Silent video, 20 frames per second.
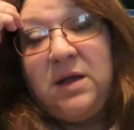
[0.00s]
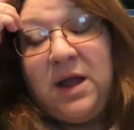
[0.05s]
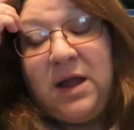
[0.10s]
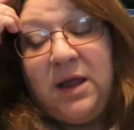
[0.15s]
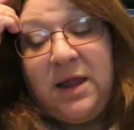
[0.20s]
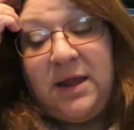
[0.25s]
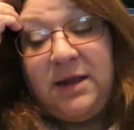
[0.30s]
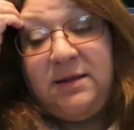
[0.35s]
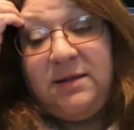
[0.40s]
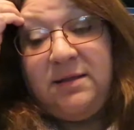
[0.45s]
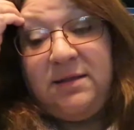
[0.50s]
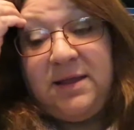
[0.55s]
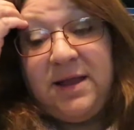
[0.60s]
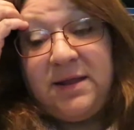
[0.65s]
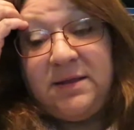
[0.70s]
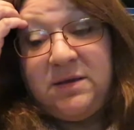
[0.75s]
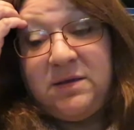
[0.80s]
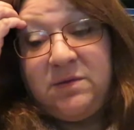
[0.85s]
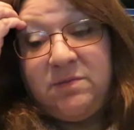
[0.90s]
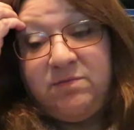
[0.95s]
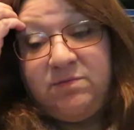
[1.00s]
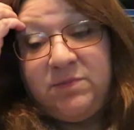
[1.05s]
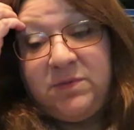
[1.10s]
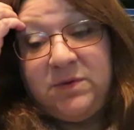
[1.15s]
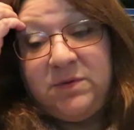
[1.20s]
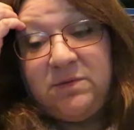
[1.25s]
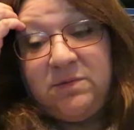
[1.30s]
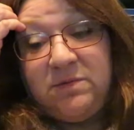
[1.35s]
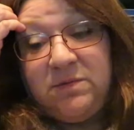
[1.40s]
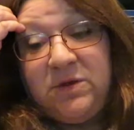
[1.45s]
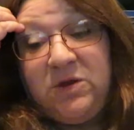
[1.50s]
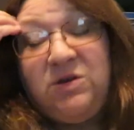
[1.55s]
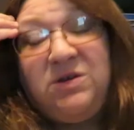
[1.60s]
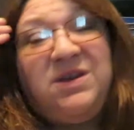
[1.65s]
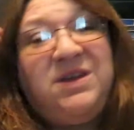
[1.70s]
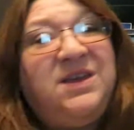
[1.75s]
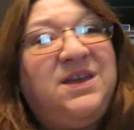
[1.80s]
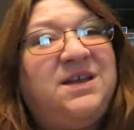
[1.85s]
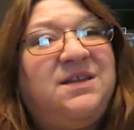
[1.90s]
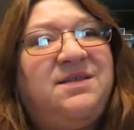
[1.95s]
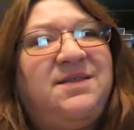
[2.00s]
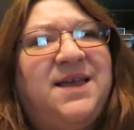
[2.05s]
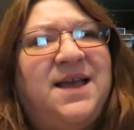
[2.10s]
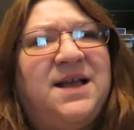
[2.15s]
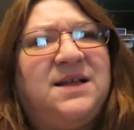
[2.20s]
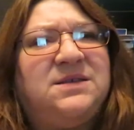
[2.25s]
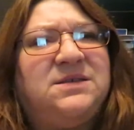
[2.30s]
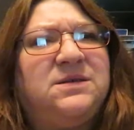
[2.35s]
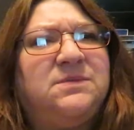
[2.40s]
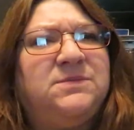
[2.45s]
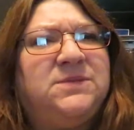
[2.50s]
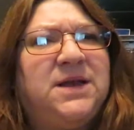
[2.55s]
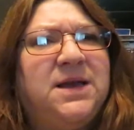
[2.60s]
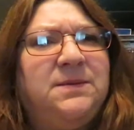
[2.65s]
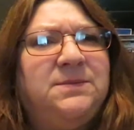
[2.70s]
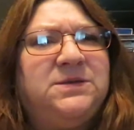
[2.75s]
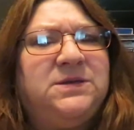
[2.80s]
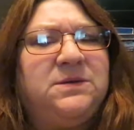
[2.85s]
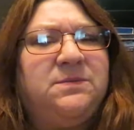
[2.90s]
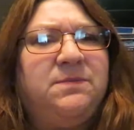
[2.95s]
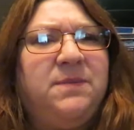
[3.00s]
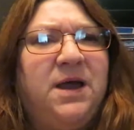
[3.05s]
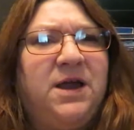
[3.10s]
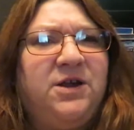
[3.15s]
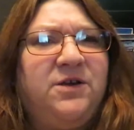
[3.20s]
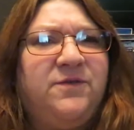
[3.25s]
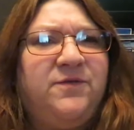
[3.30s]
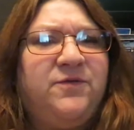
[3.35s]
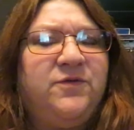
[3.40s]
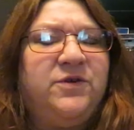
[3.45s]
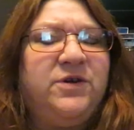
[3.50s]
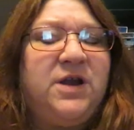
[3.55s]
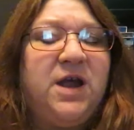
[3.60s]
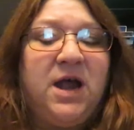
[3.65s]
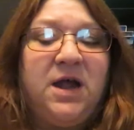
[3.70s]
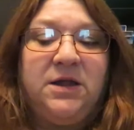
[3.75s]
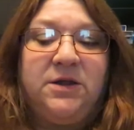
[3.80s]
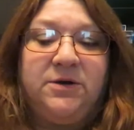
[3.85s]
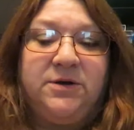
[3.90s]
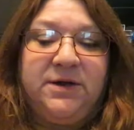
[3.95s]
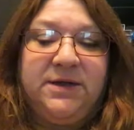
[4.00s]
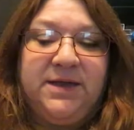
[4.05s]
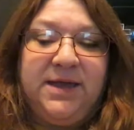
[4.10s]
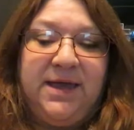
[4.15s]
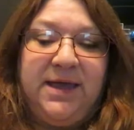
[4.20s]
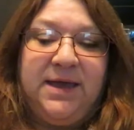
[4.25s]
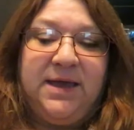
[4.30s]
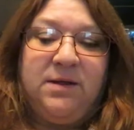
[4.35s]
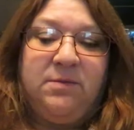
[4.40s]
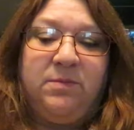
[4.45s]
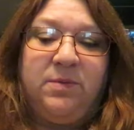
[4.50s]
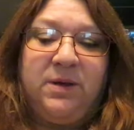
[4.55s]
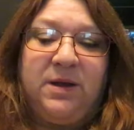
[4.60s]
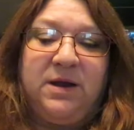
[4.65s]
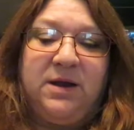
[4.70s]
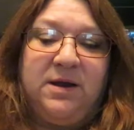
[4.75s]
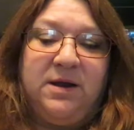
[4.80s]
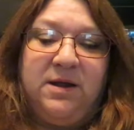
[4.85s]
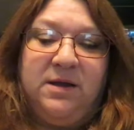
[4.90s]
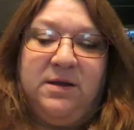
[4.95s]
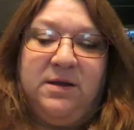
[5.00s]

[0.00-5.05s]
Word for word: Uh, like that's, you can get that sometimes at Meijer for a dollar a can, but